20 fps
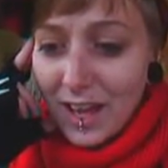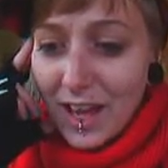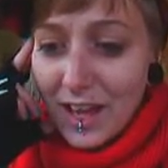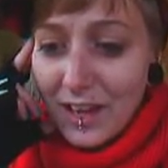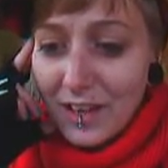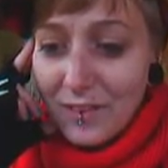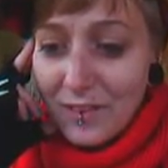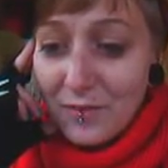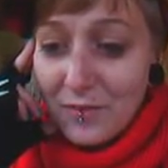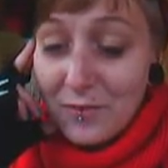
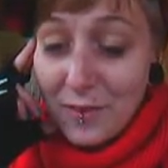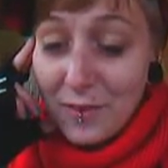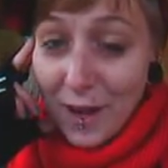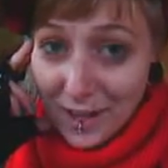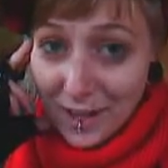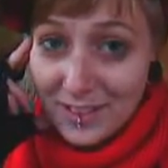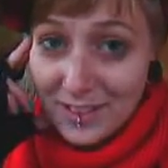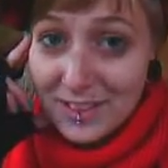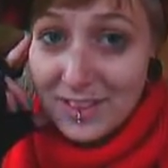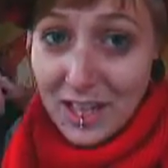And
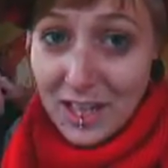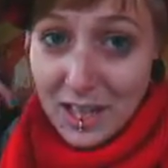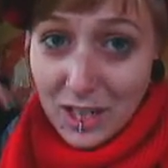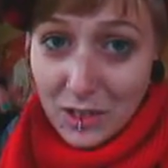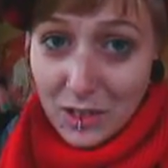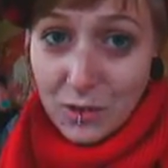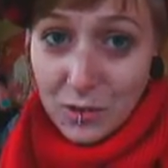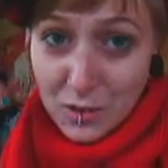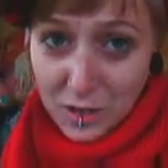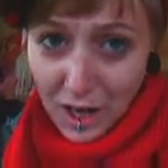
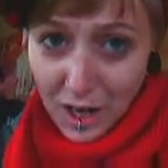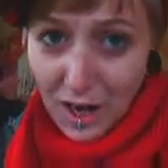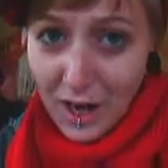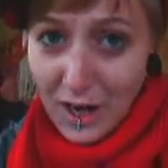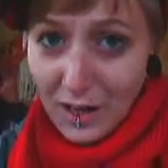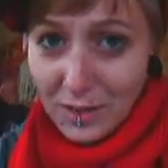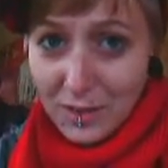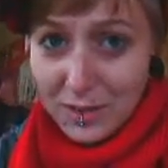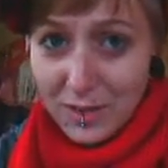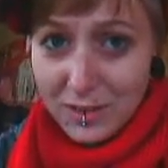vaccinating your
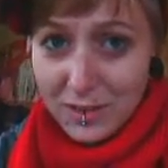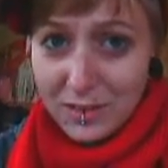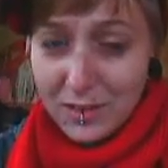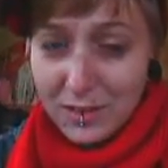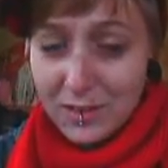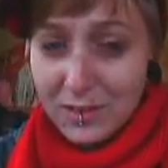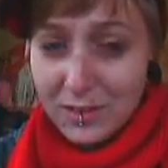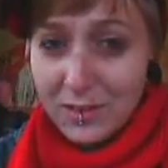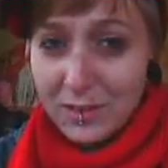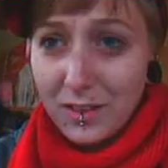child
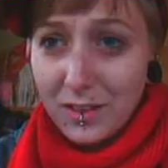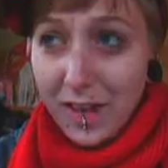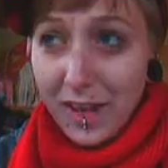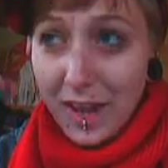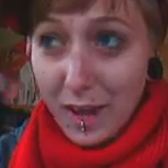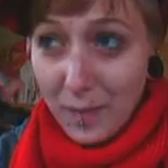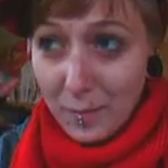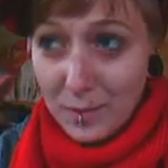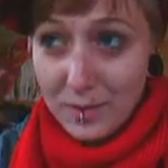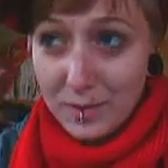
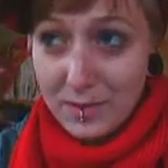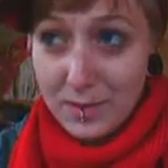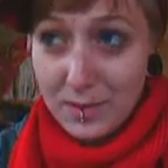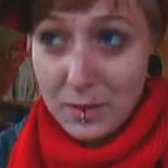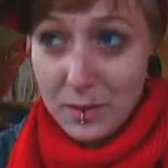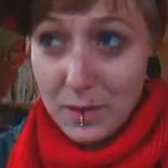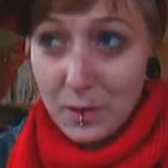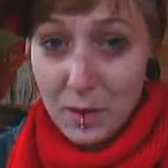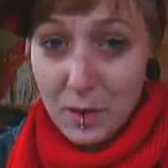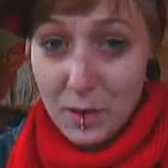happens
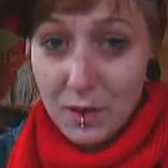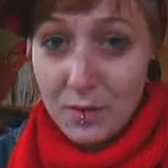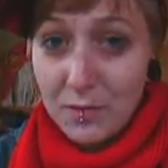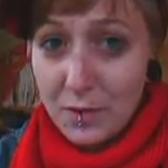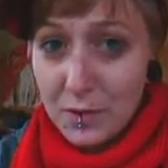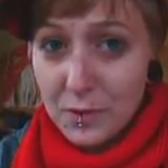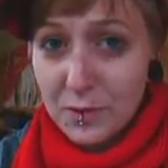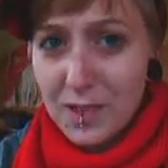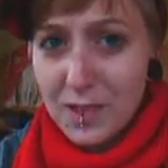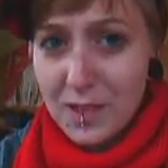to be one
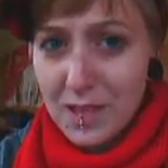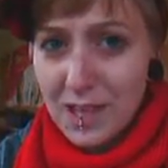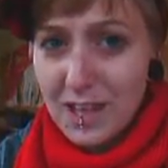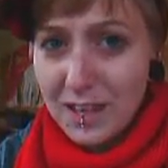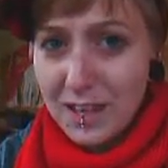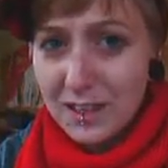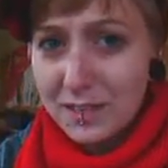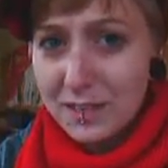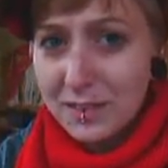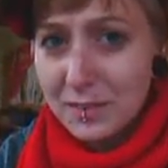of those
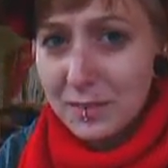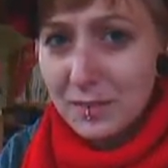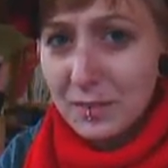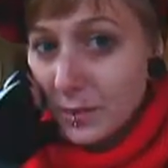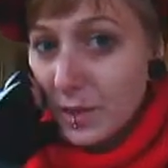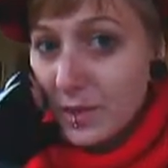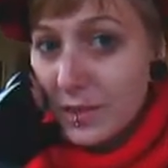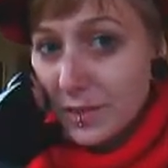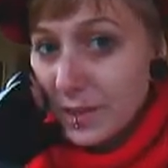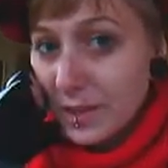things.
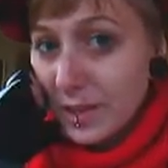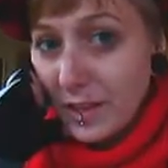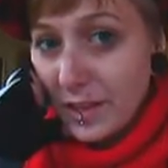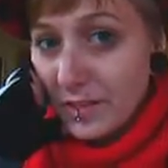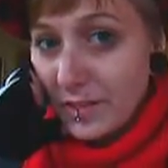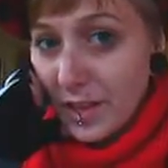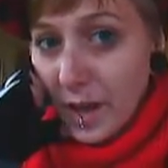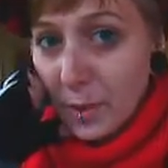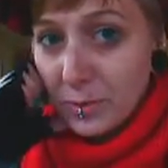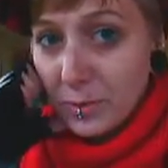So I just think
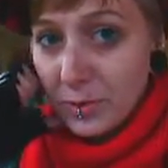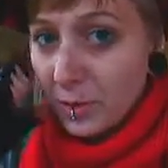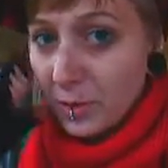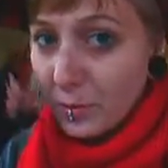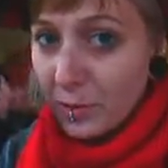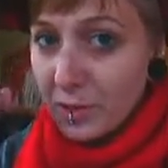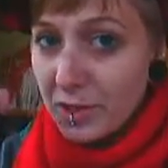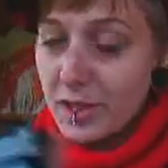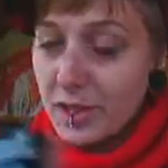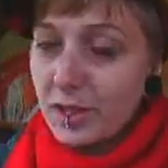it's
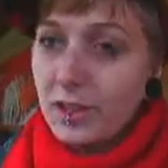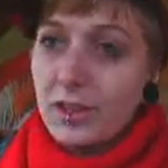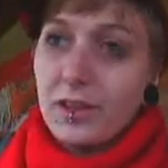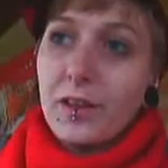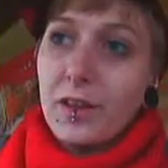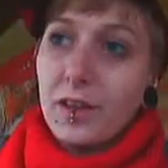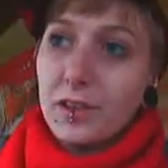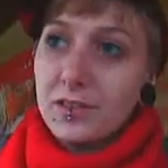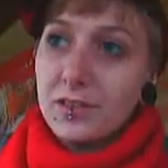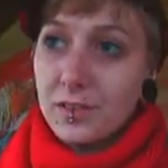absolutely
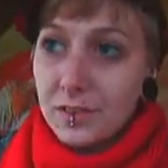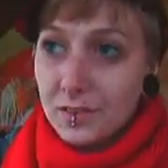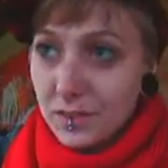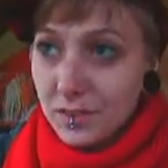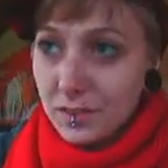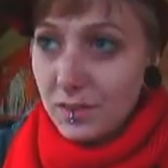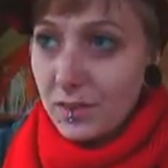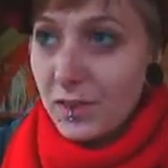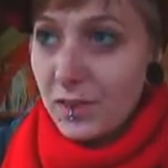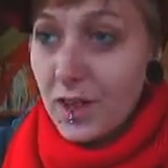ridiculous
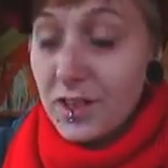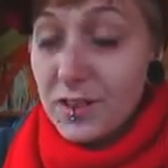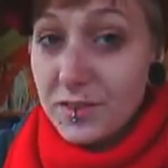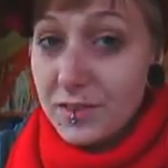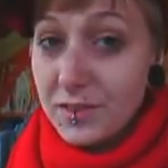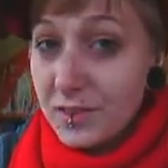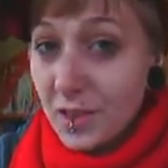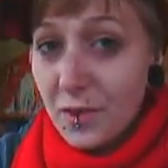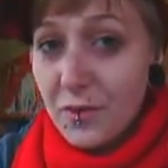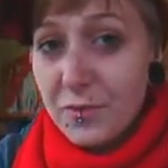and
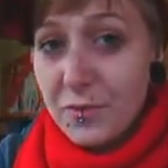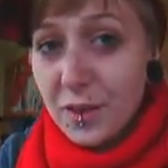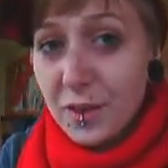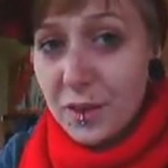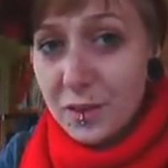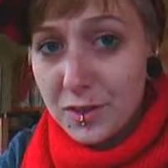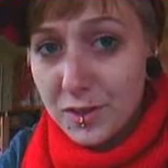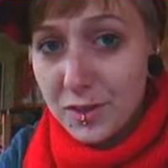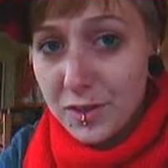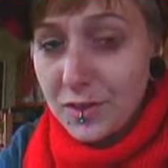
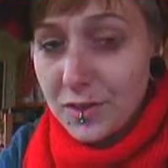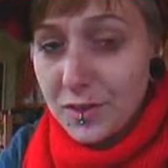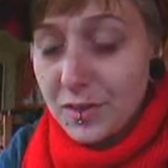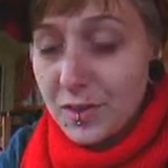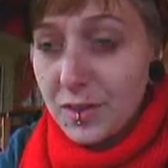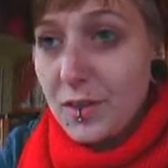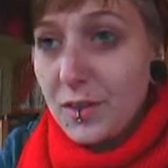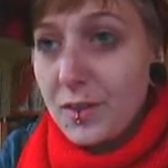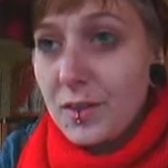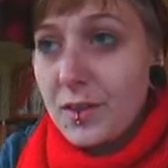selfish
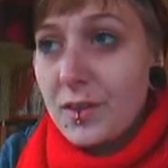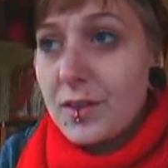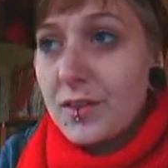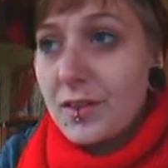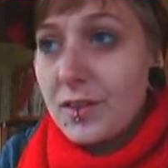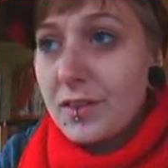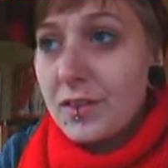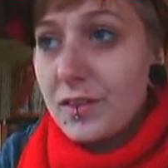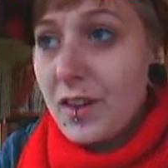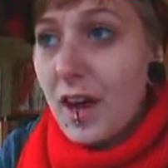
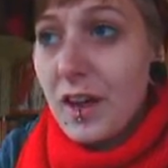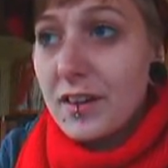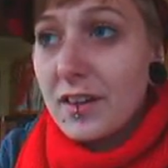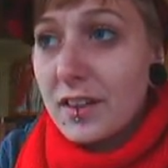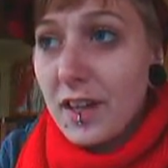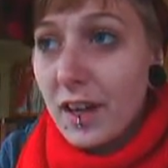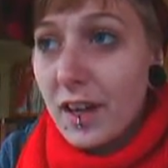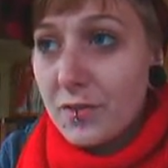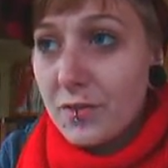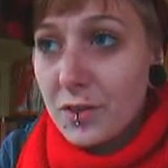not
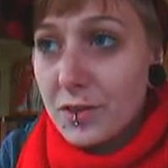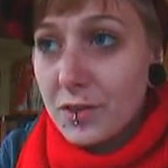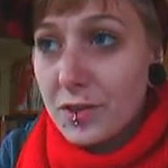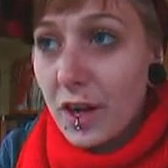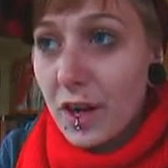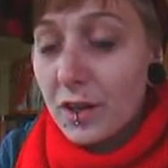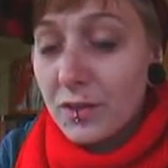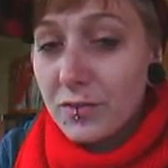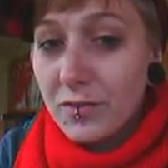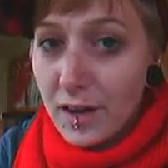to have your
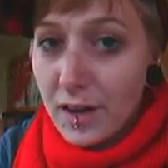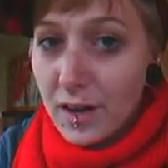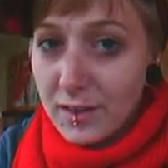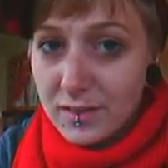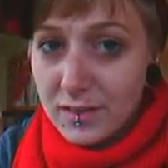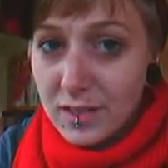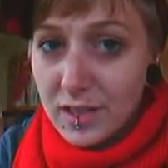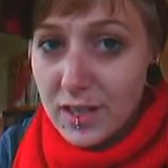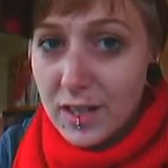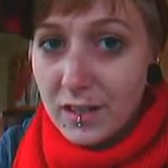child
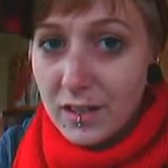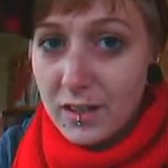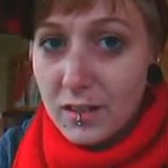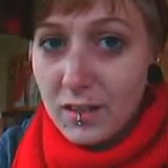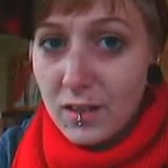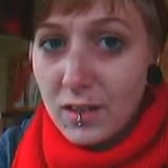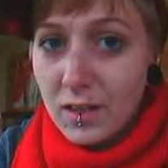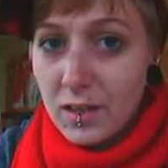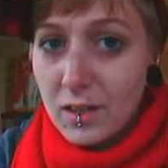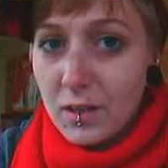vaccinated.